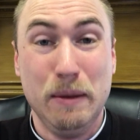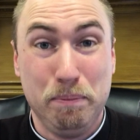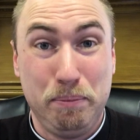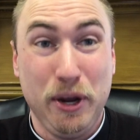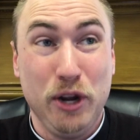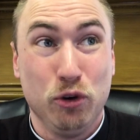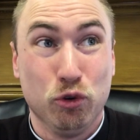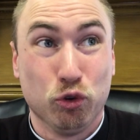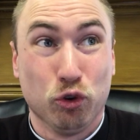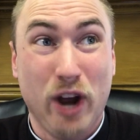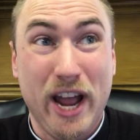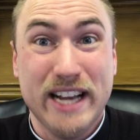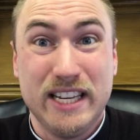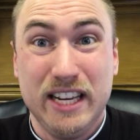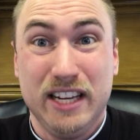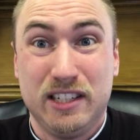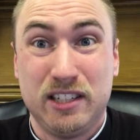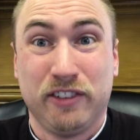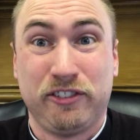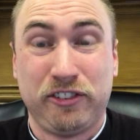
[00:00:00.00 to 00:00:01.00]
be
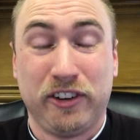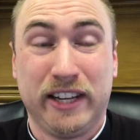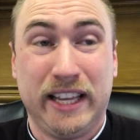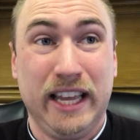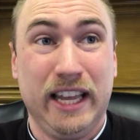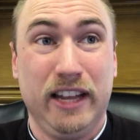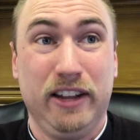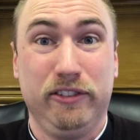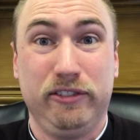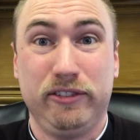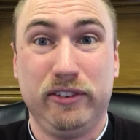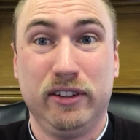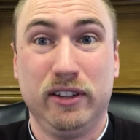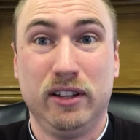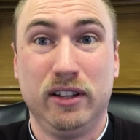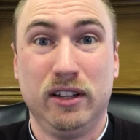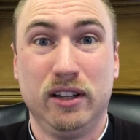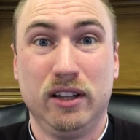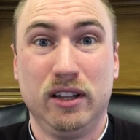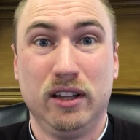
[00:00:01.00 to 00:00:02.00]
ready to forgive.
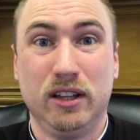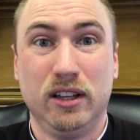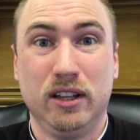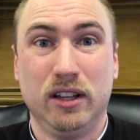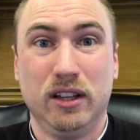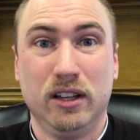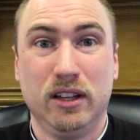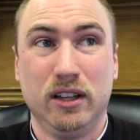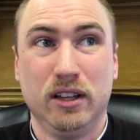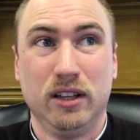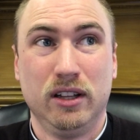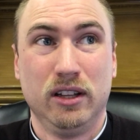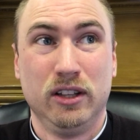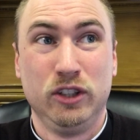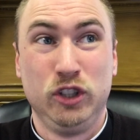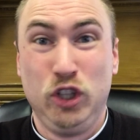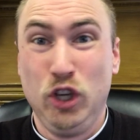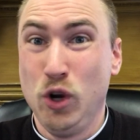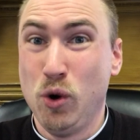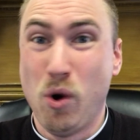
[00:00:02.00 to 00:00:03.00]

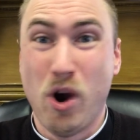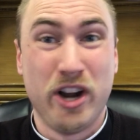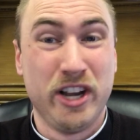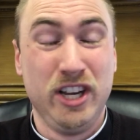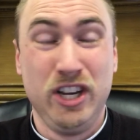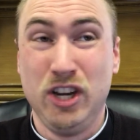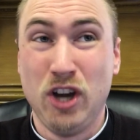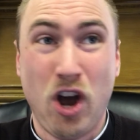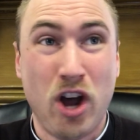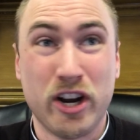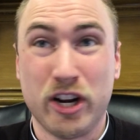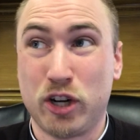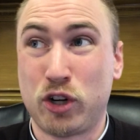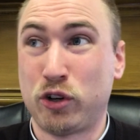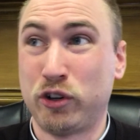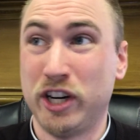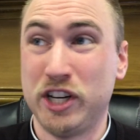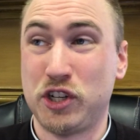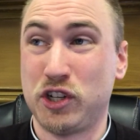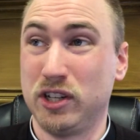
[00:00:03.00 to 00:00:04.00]
You are not a
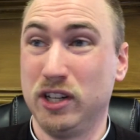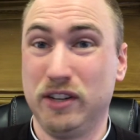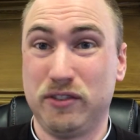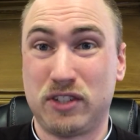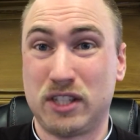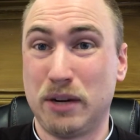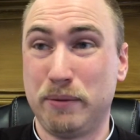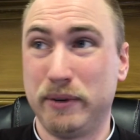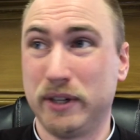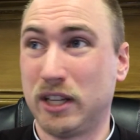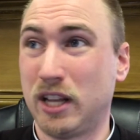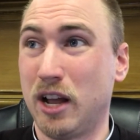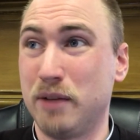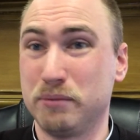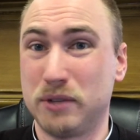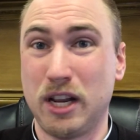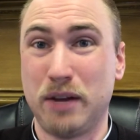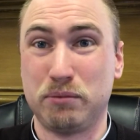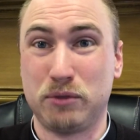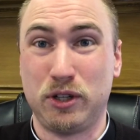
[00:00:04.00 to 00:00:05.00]
Christian if someone
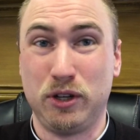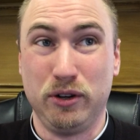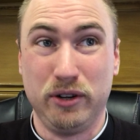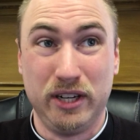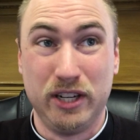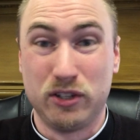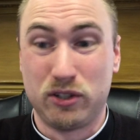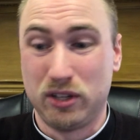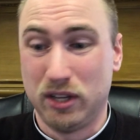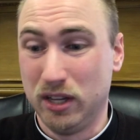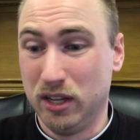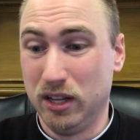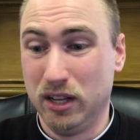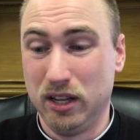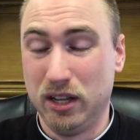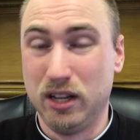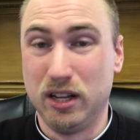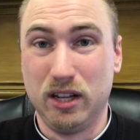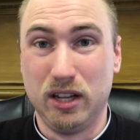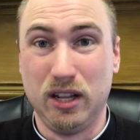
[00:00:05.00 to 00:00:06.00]
comes up to you
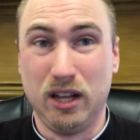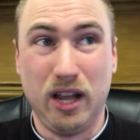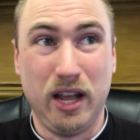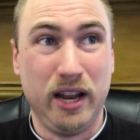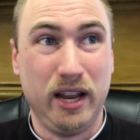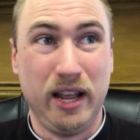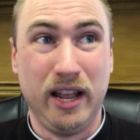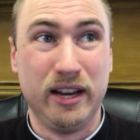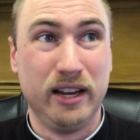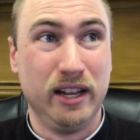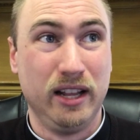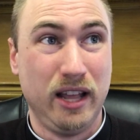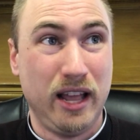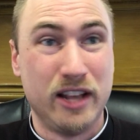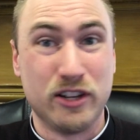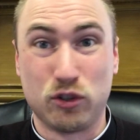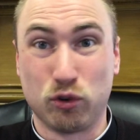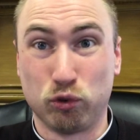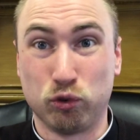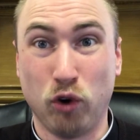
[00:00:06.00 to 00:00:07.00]
and
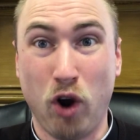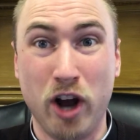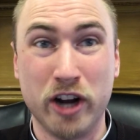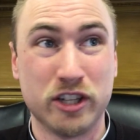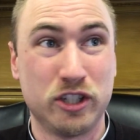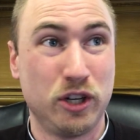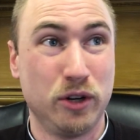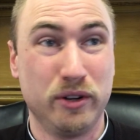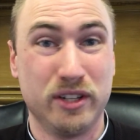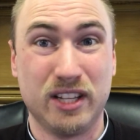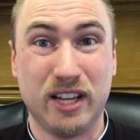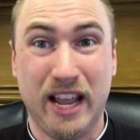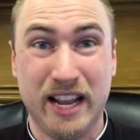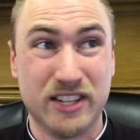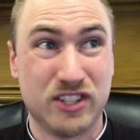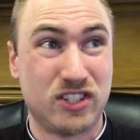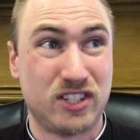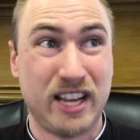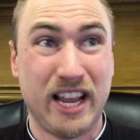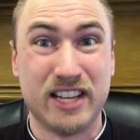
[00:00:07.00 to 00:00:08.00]
has wronged you
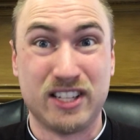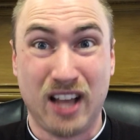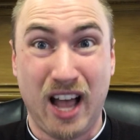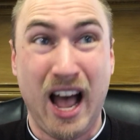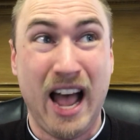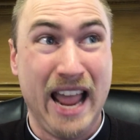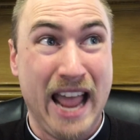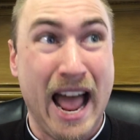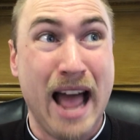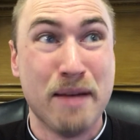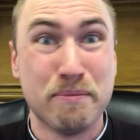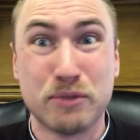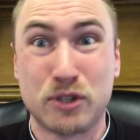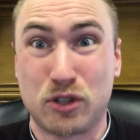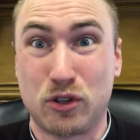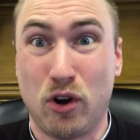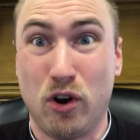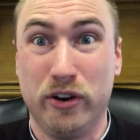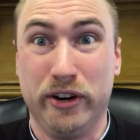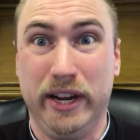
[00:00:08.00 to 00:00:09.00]
and says, "I am
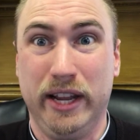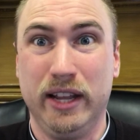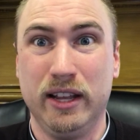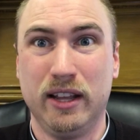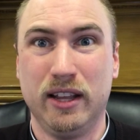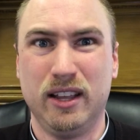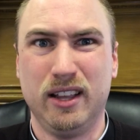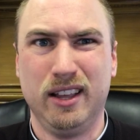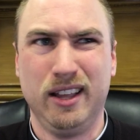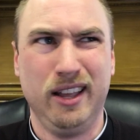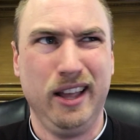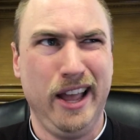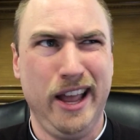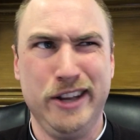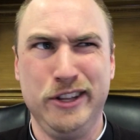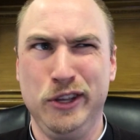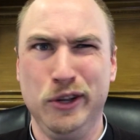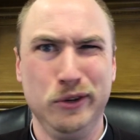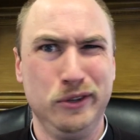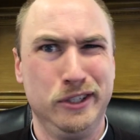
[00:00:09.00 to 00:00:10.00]
sorry,"
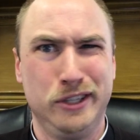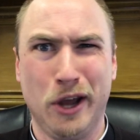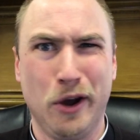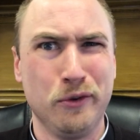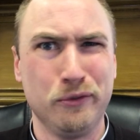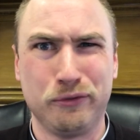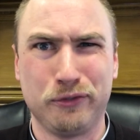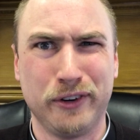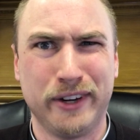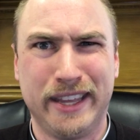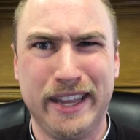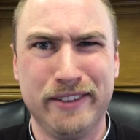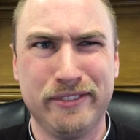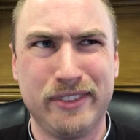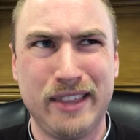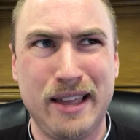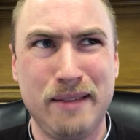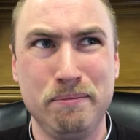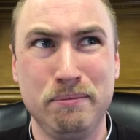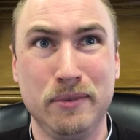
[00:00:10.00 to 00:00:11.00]
and you don't forgive
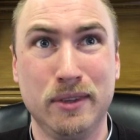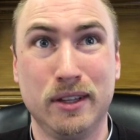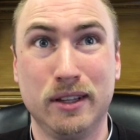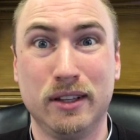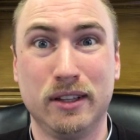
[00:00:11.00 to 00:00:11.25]
them.